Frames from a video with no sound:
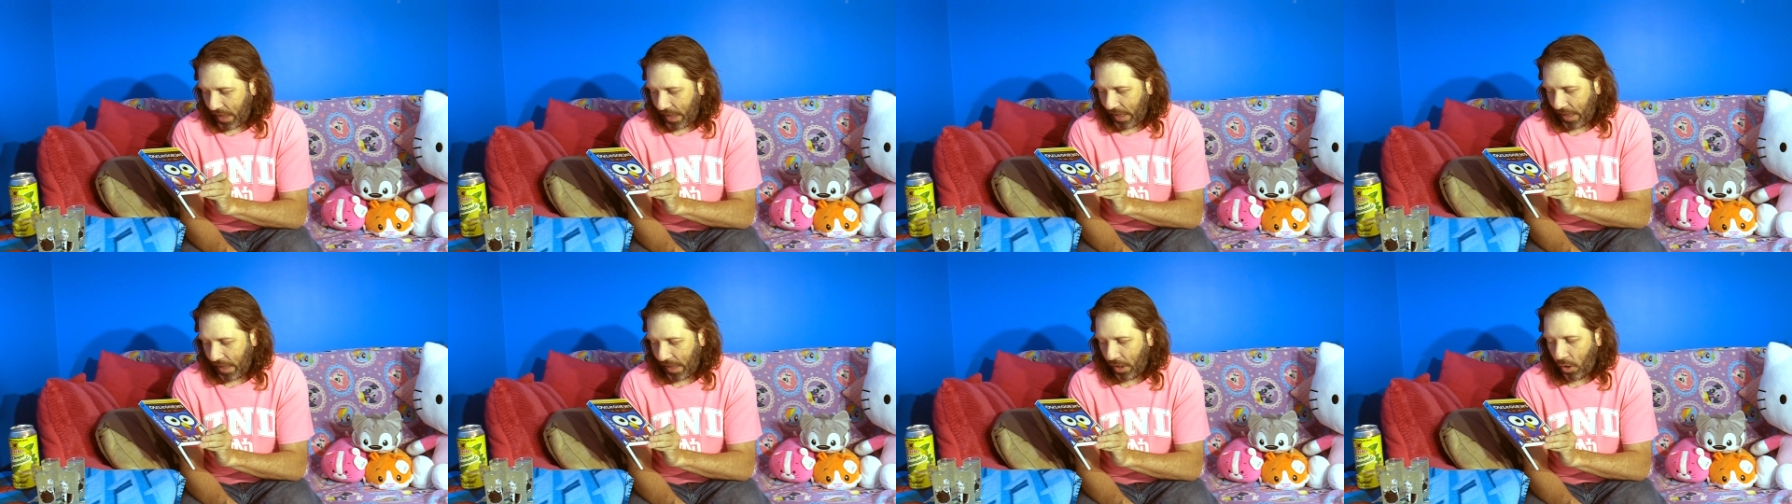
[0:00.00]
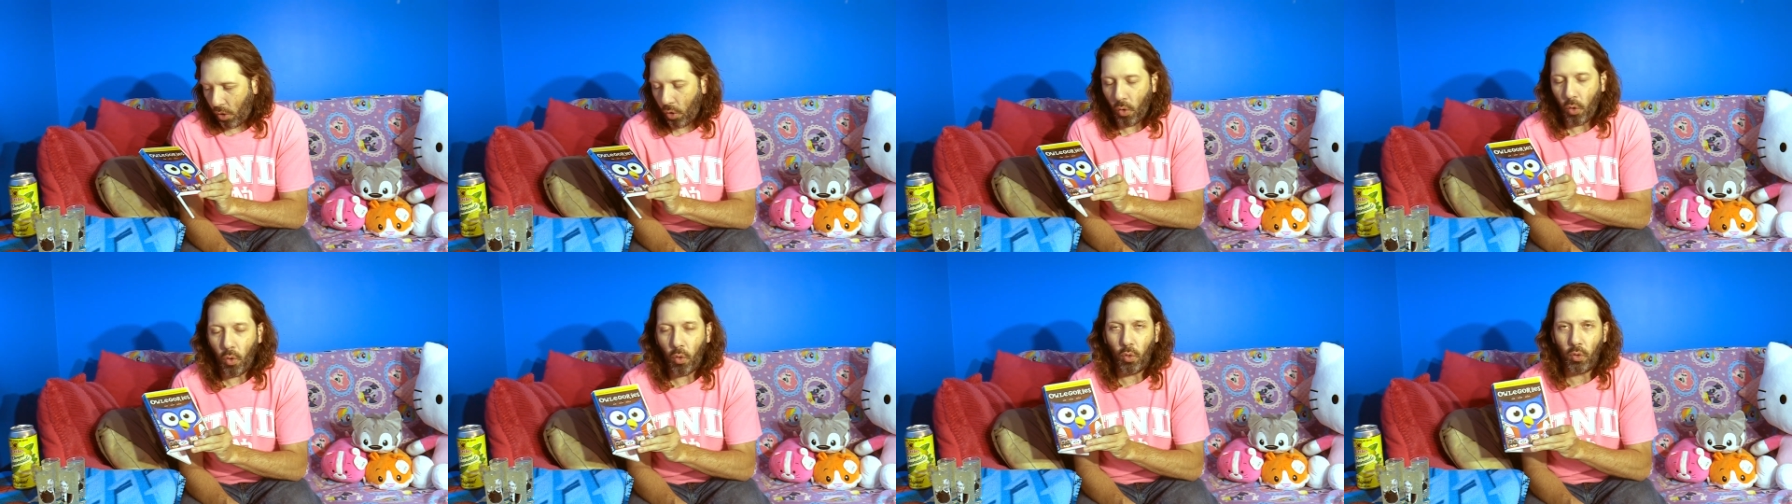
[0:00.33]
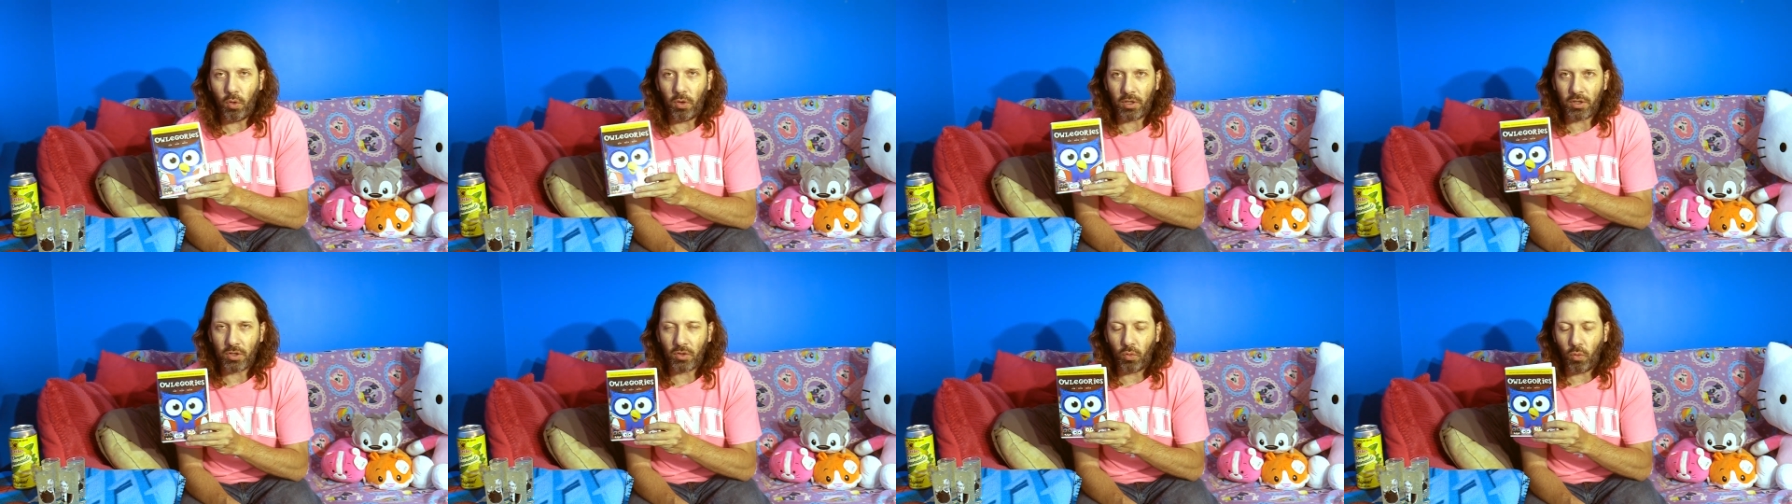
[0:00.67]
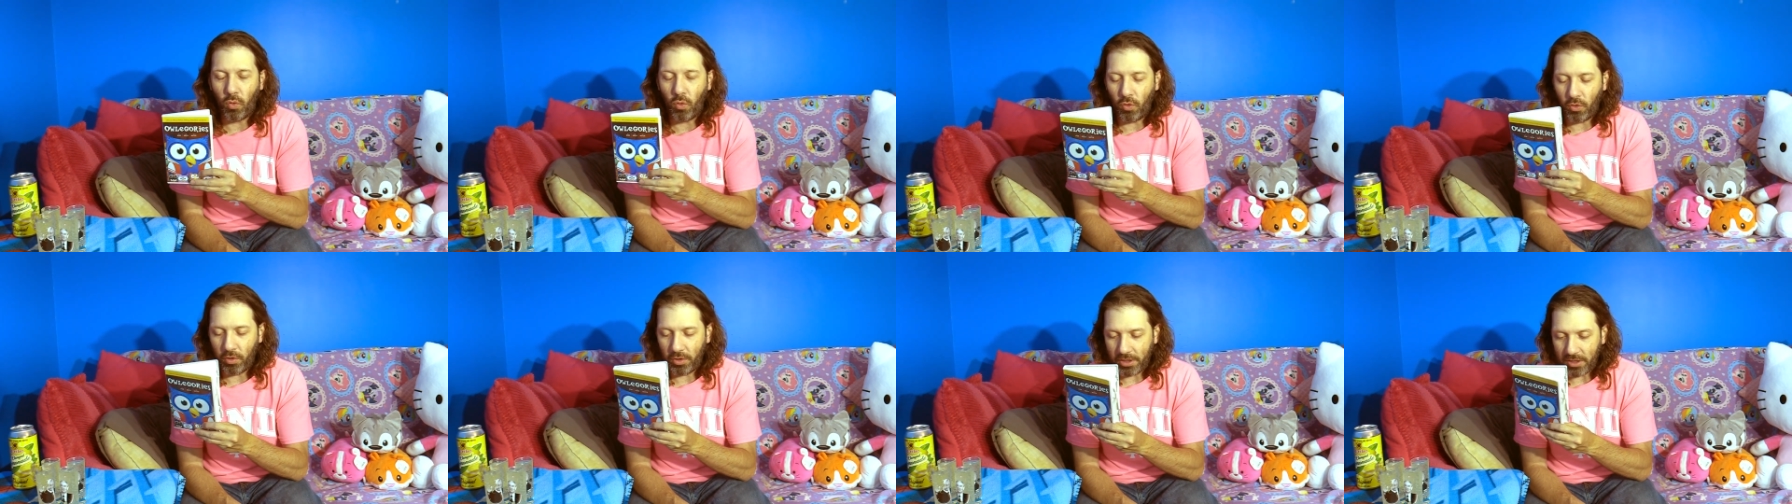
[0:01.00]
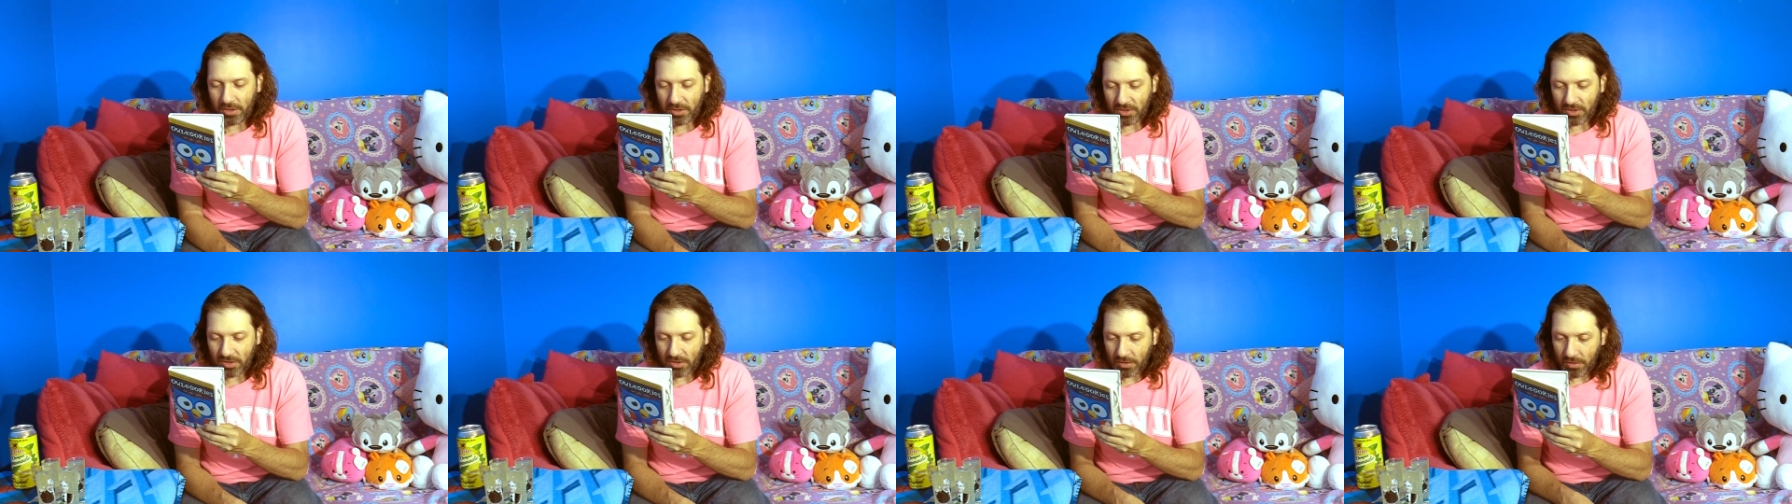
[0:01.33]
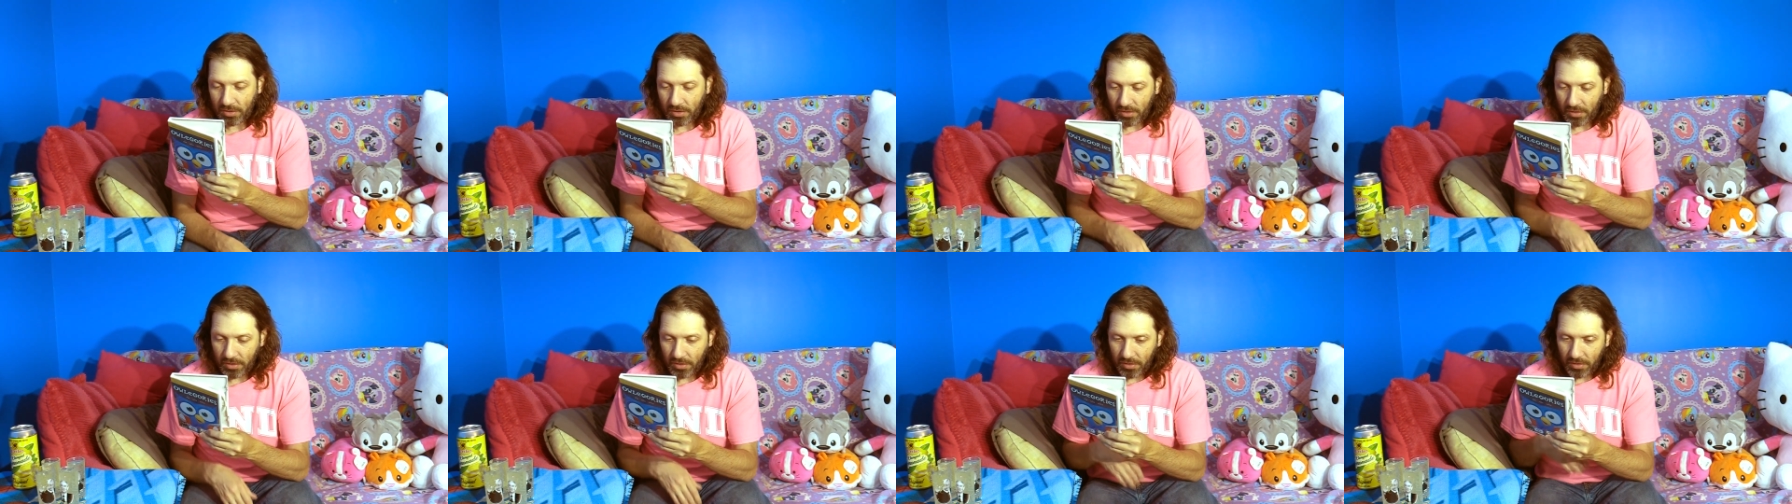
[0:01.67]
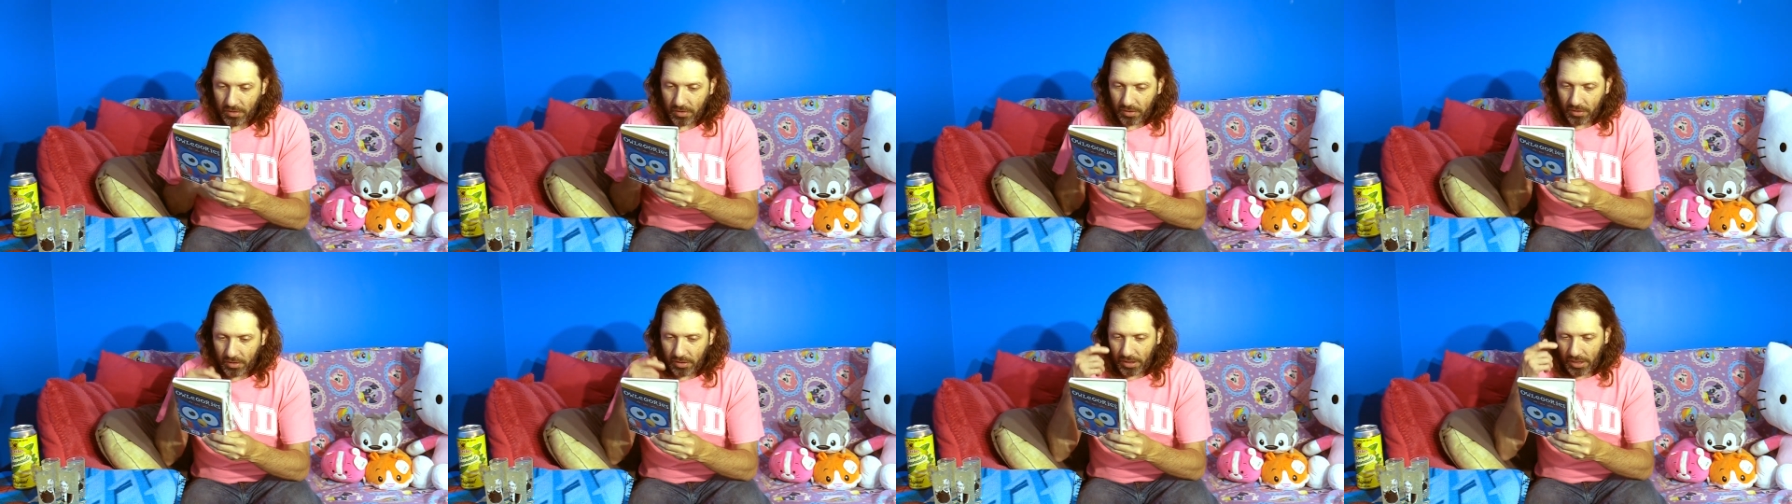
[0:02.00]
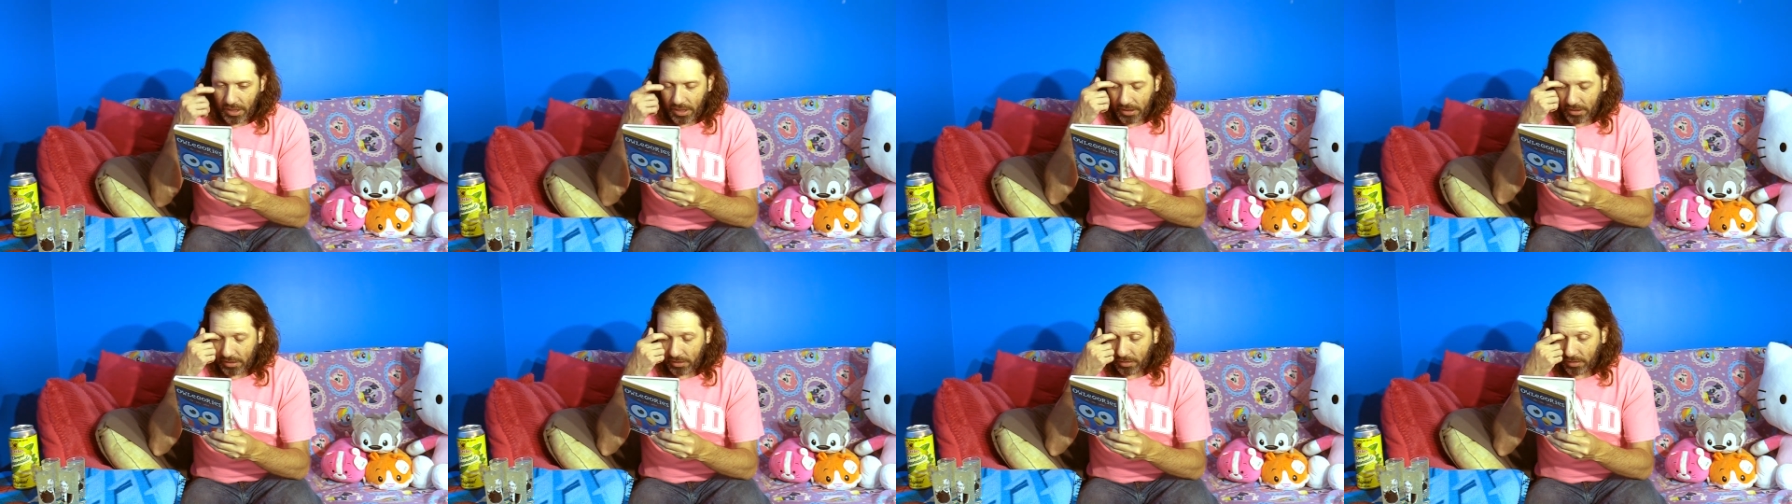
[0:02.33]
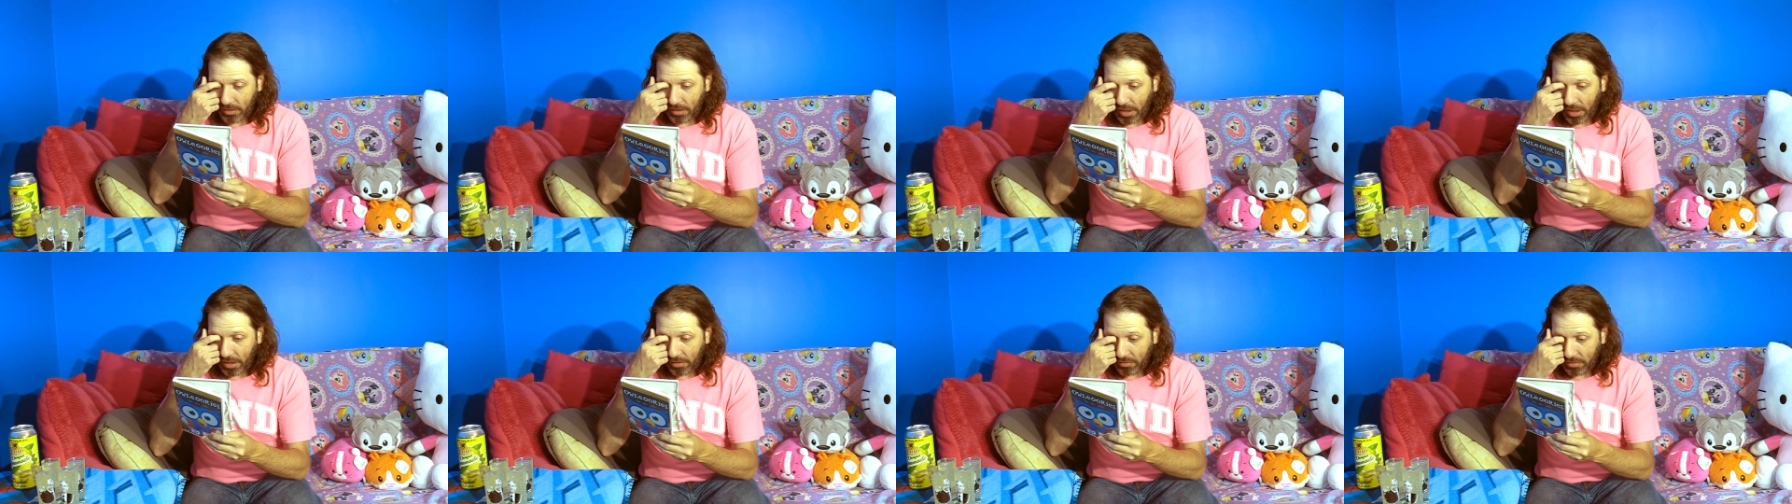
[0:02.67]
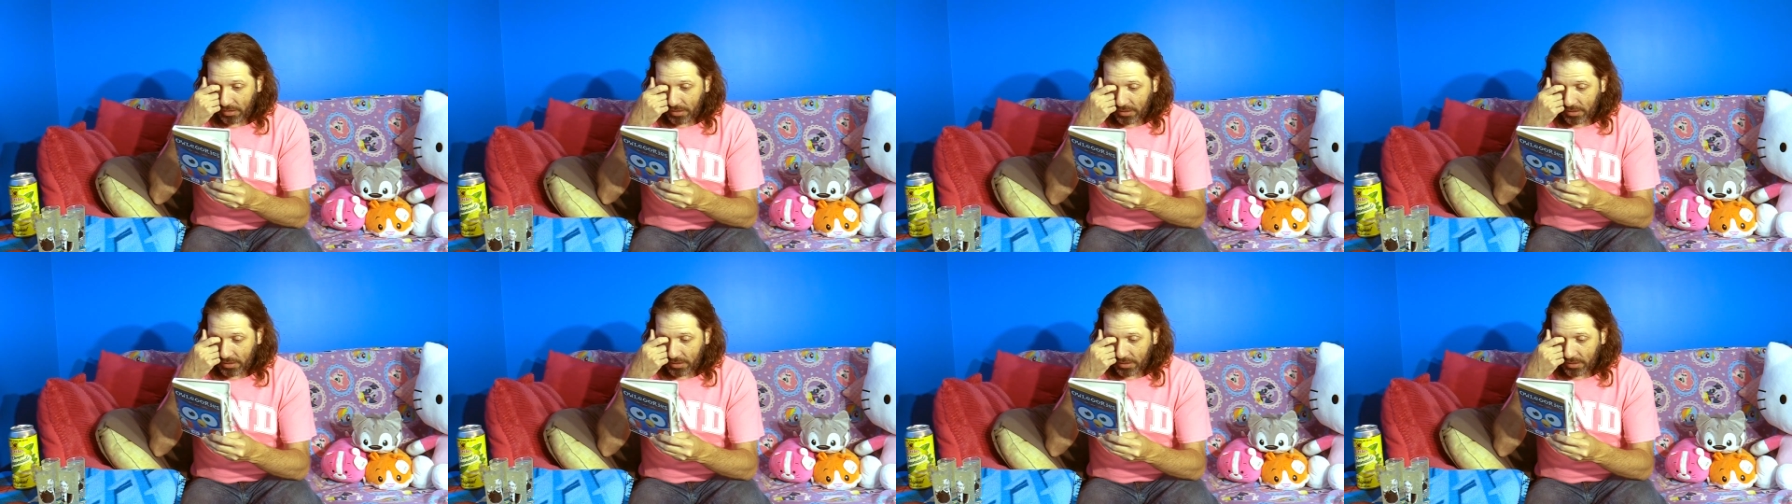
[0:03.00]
Owlegories, and you got